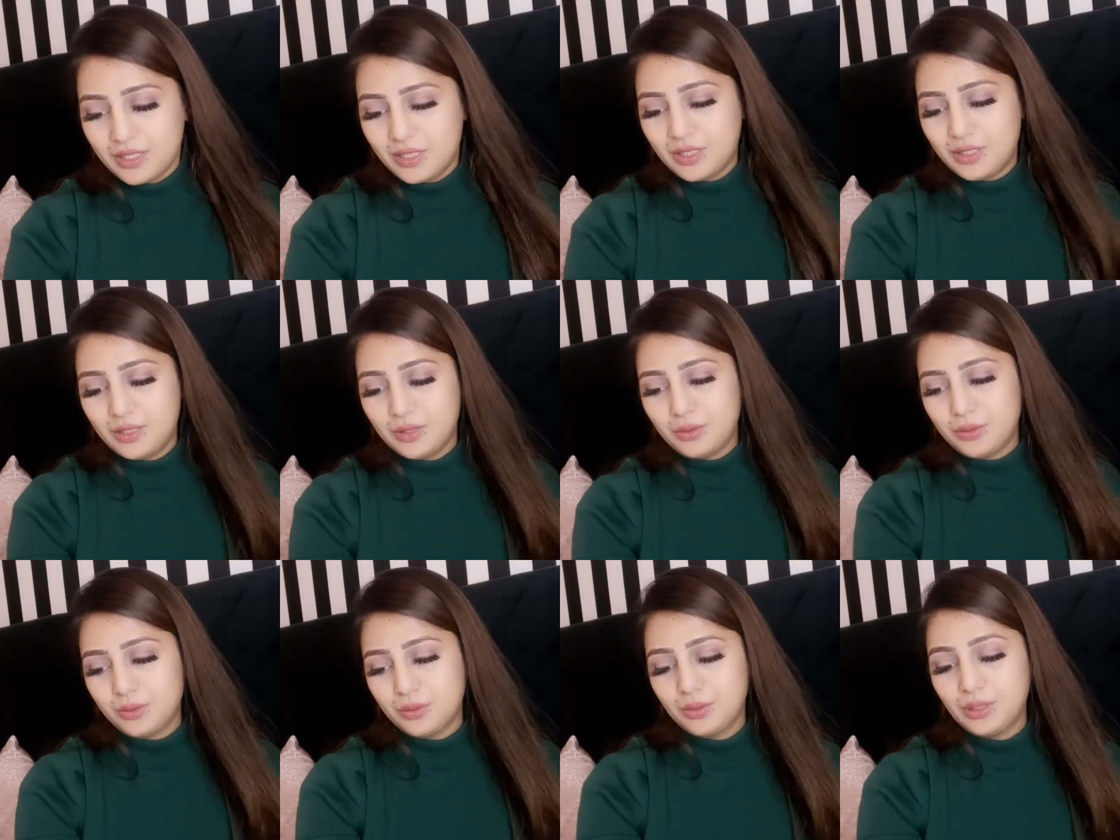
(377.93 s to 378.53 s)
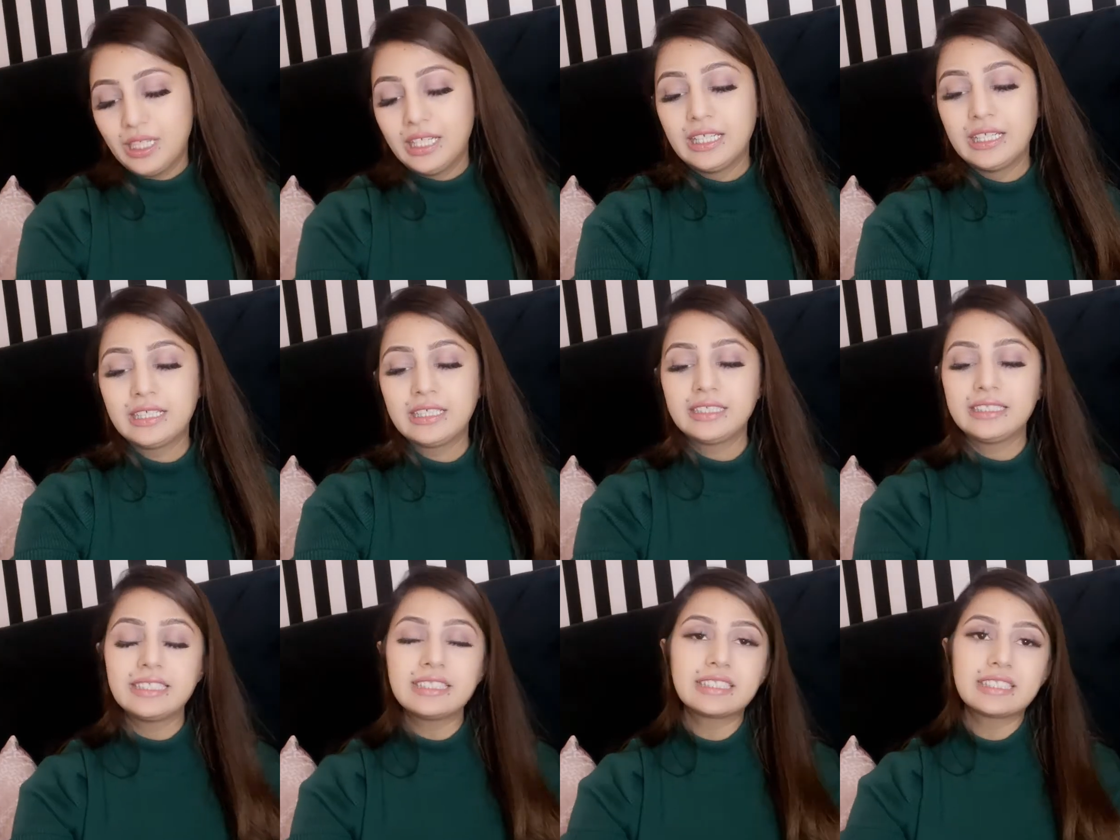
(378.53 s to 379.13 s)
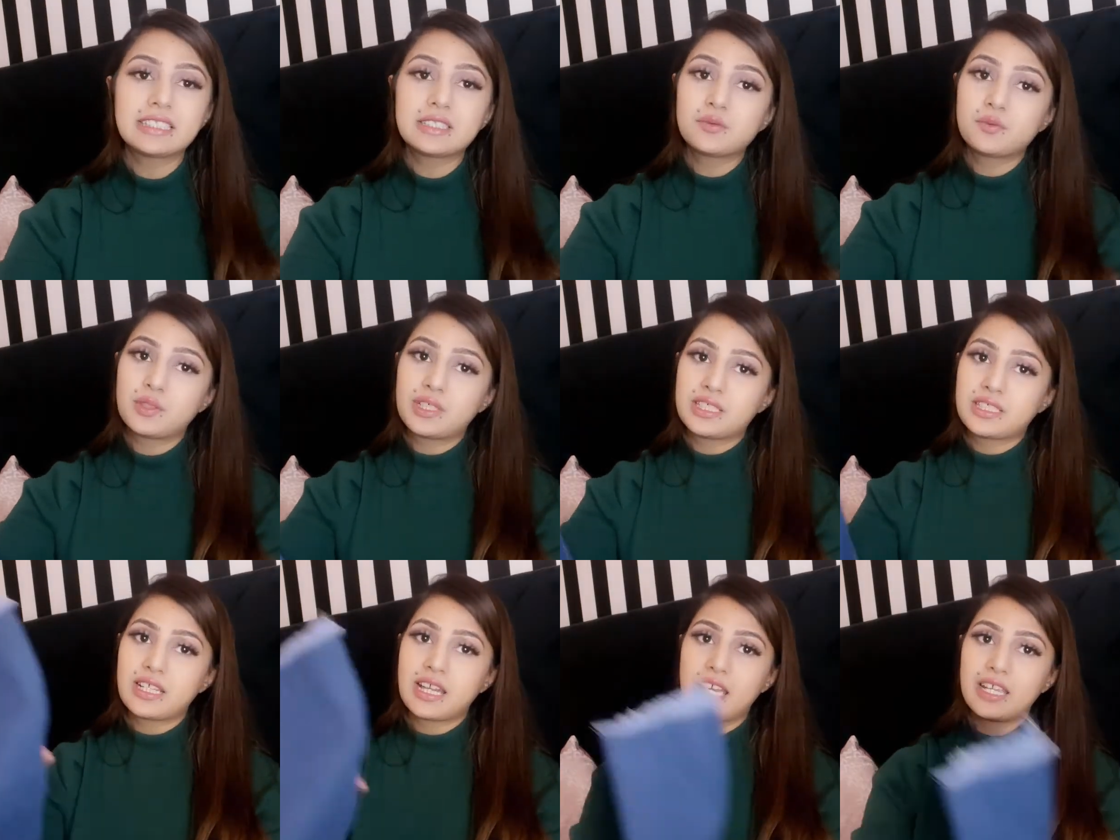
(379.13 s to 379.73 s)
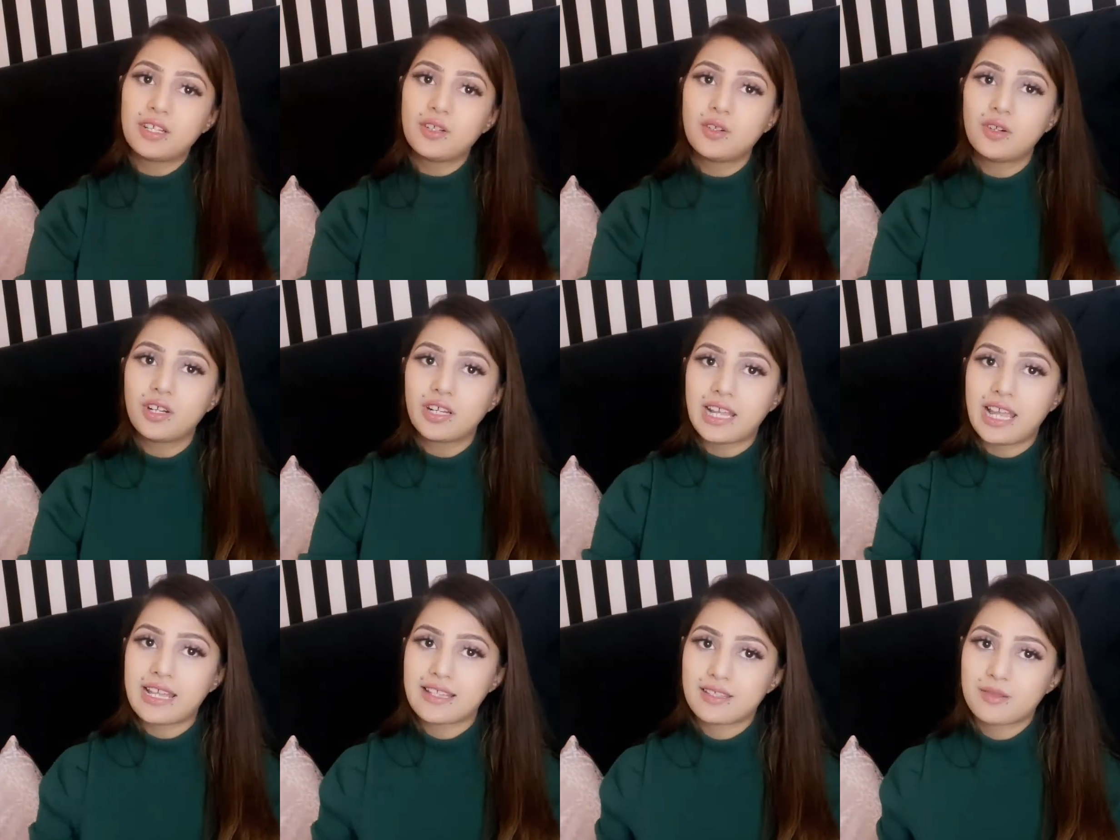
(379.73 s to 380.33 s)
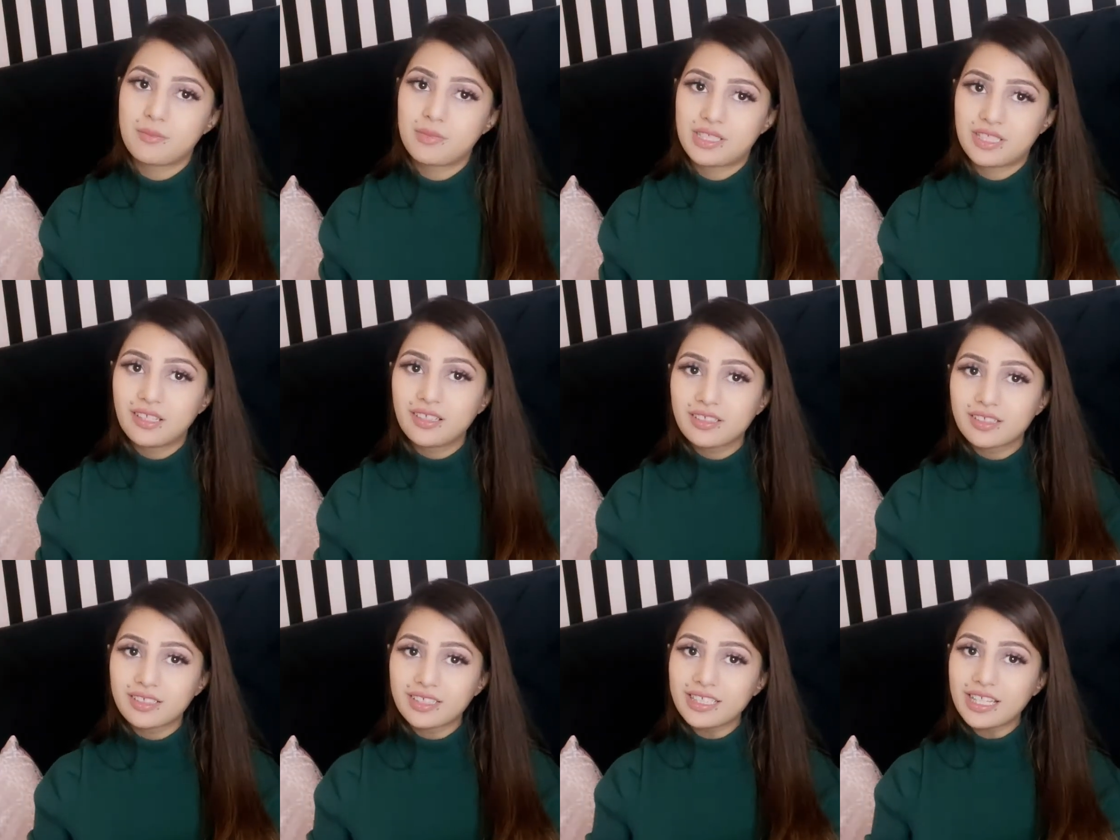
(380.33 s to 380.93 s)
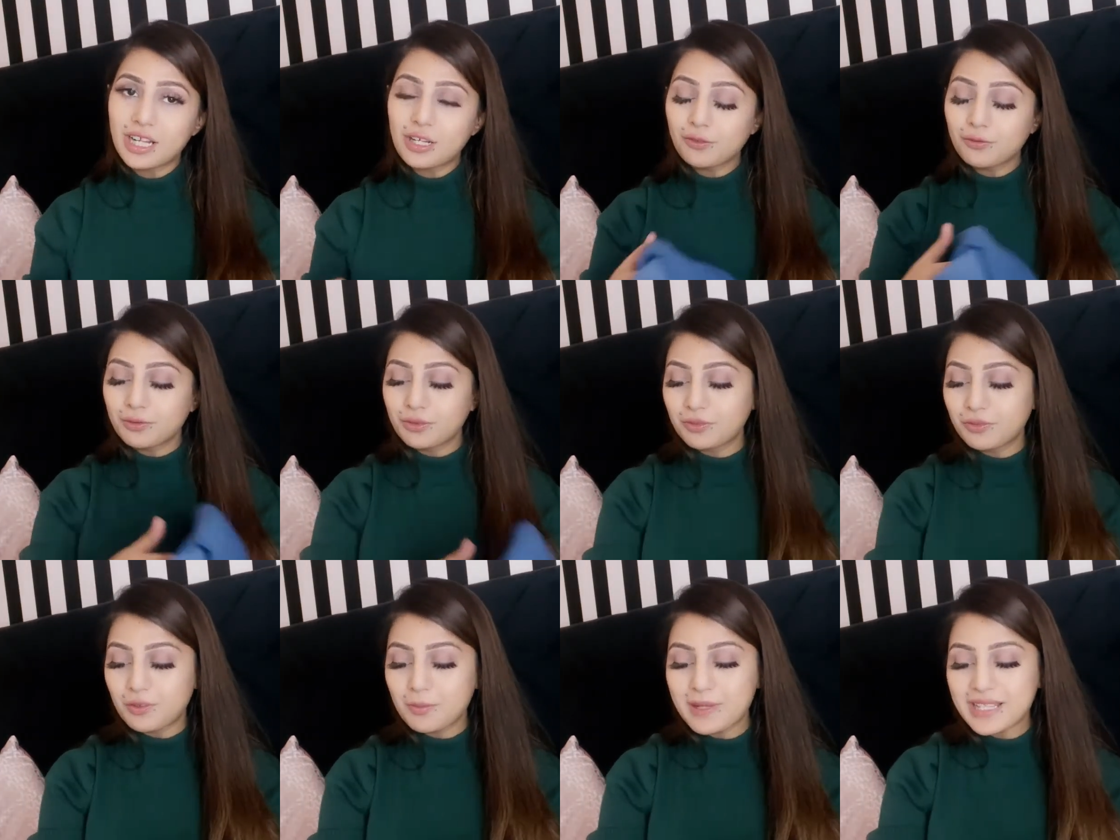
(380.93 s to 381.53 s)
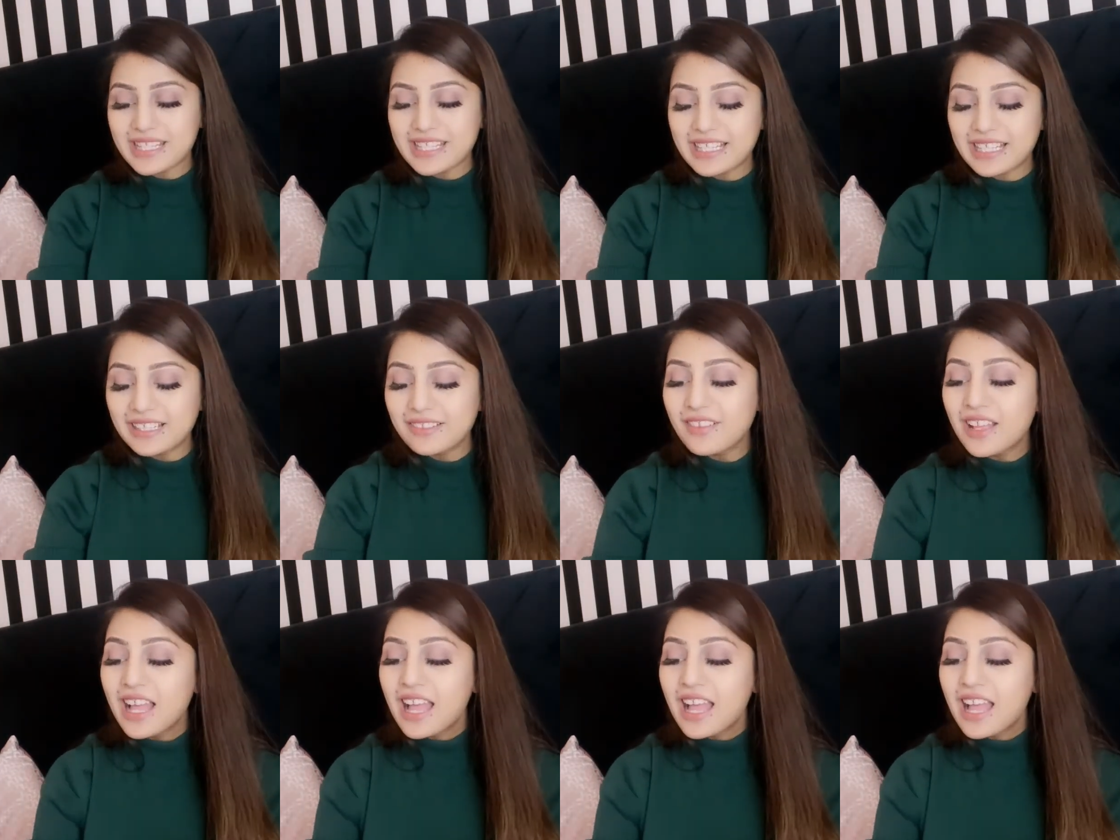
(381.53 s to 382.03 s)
So this is what I got as a maternity outfit for myself.